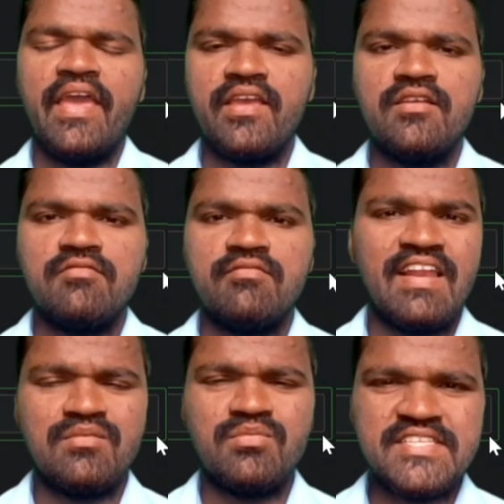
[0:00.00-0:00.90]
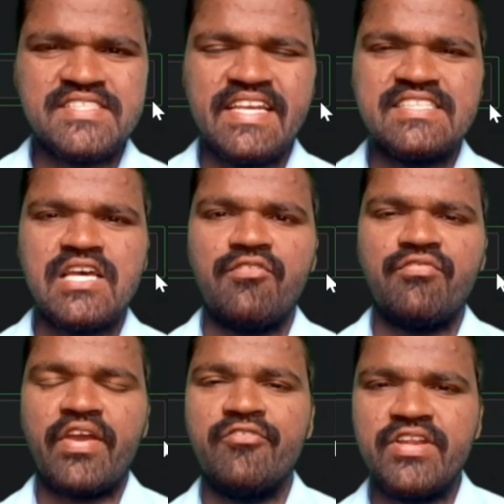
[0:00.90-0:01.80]
Hey, welcome to the series
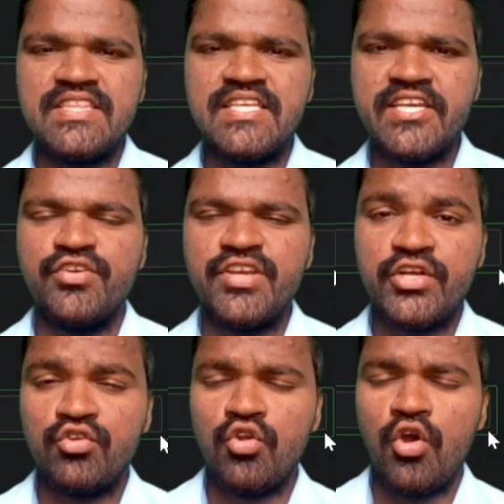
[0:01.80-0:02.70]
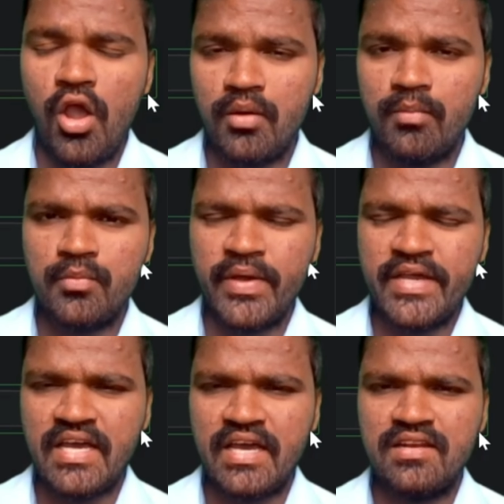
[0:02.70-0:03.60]
of everything you need to know about
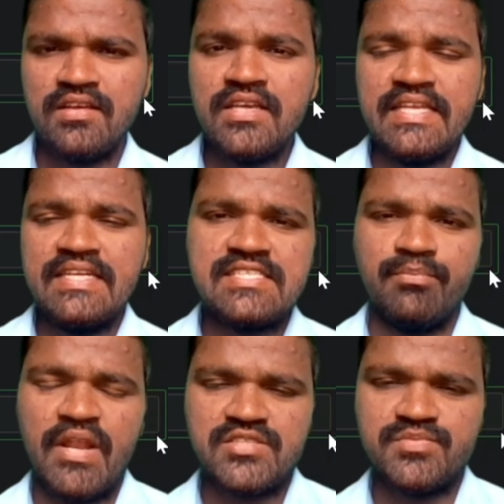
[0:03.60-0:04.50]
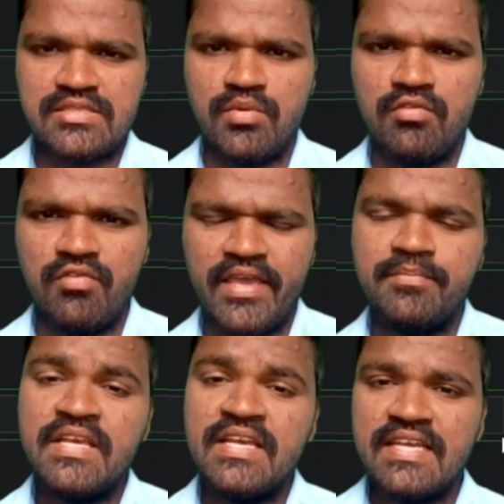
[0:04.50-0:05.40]
Python in simplest possible
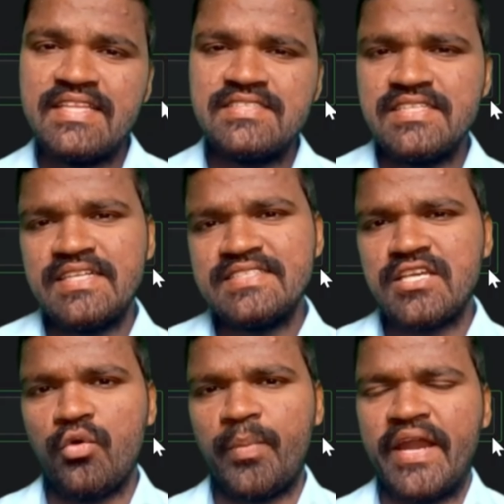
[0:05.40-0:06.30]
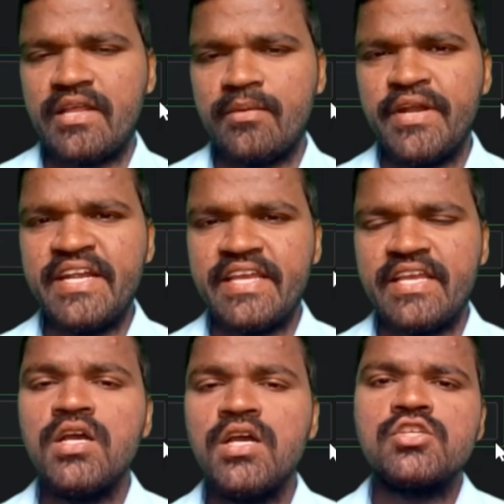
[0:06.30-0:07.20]
way. In the series of pattern
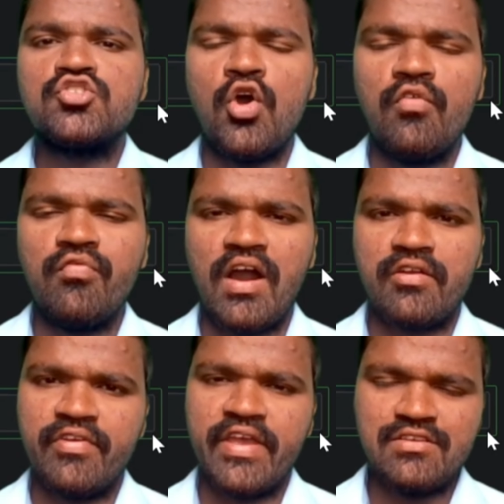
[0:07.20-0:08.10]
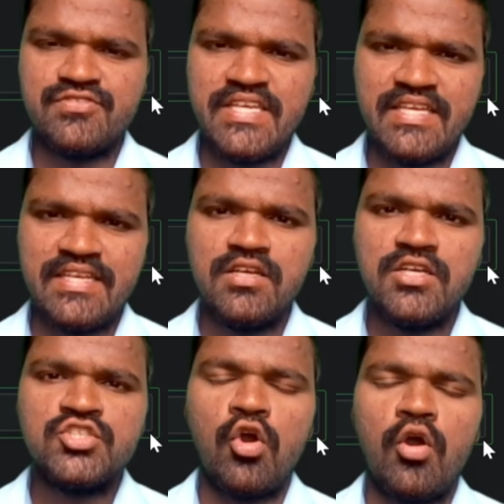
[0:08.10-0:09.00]
printing, so far we have seen
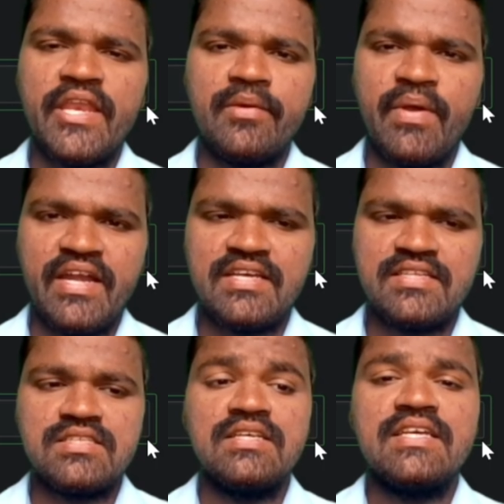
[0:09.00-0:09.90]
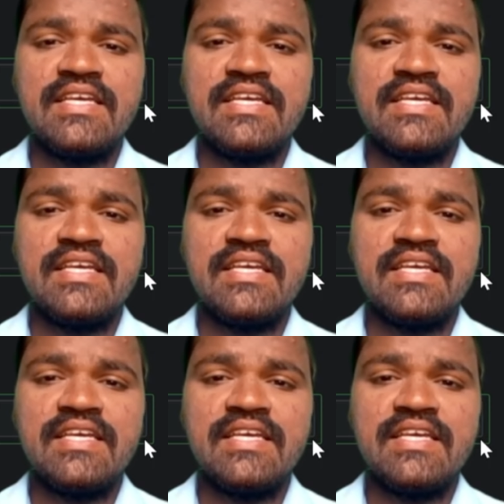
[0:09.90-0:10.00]
so many patterns.